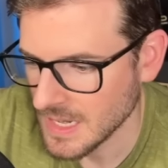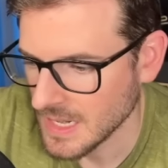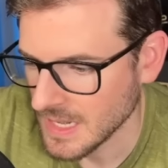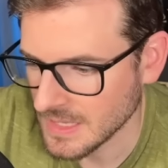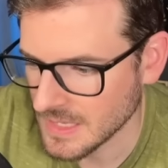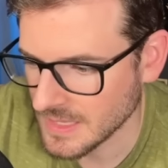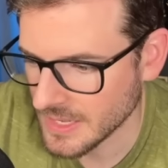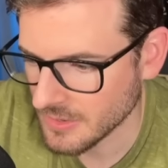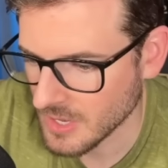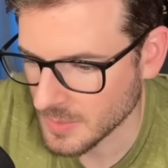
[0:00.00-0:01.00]
And then
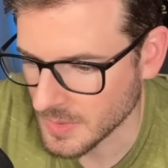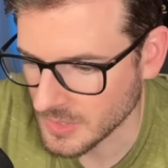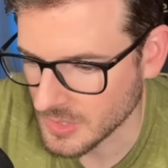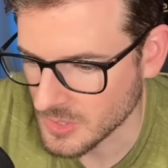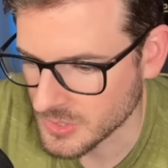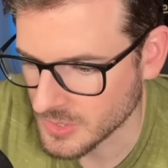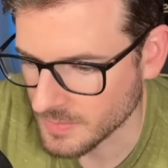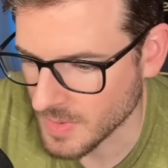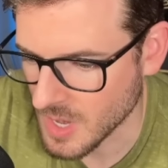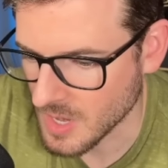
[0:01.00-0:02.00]
later on when user
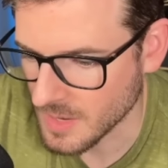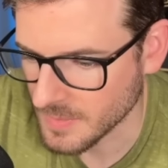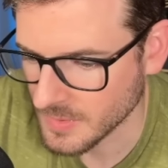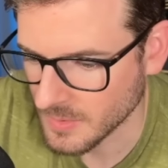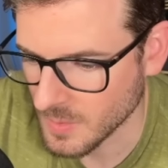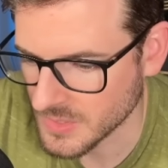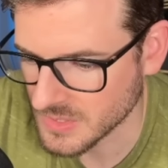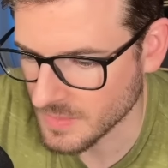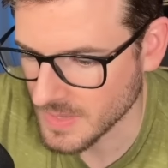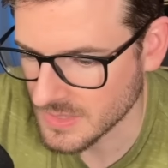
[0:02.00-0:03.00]
Bob wants
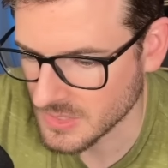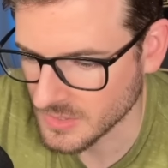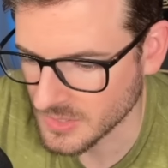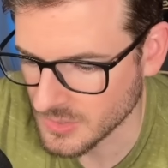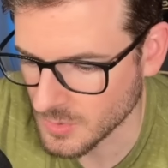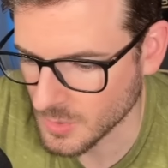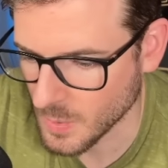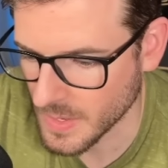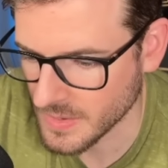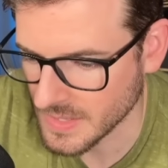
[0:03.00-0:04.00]
to basically do a
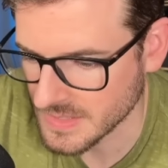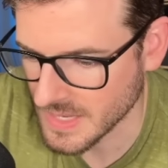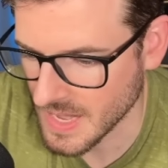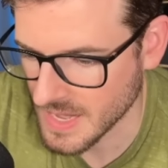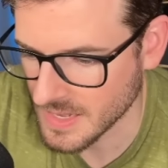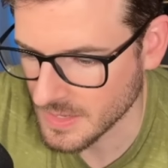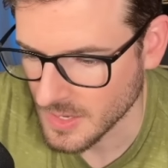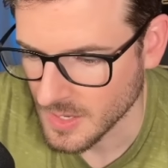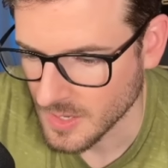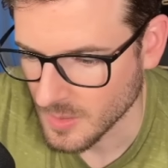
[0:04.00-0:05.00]
query and say, hey,
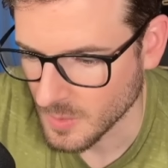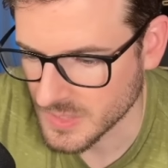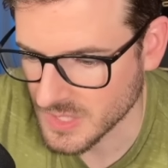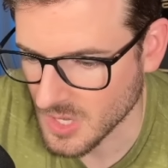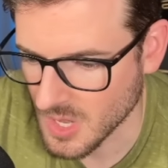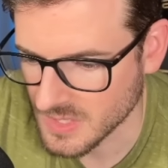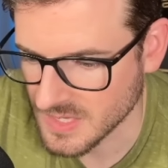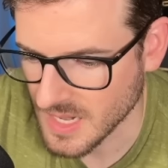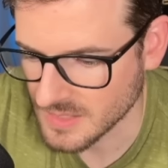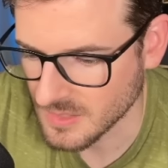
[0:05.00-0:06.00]
what's the
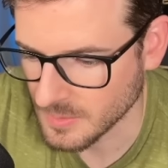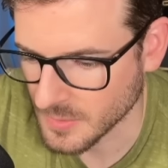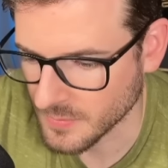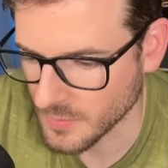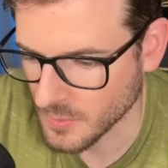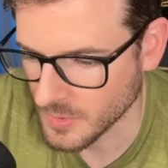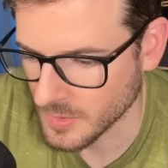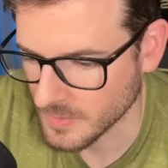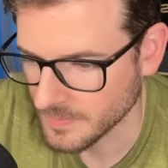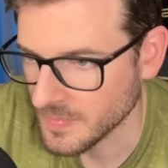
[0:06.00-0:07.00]
contact number
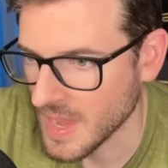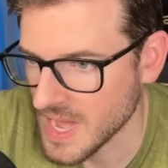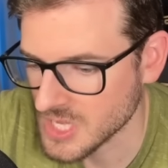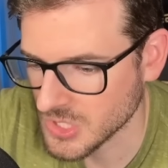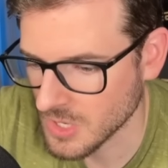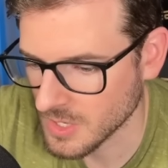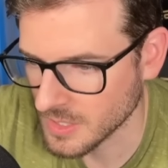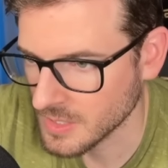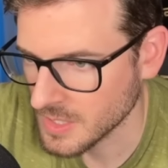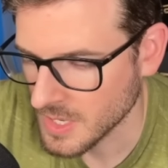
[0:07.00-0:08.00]
for HR?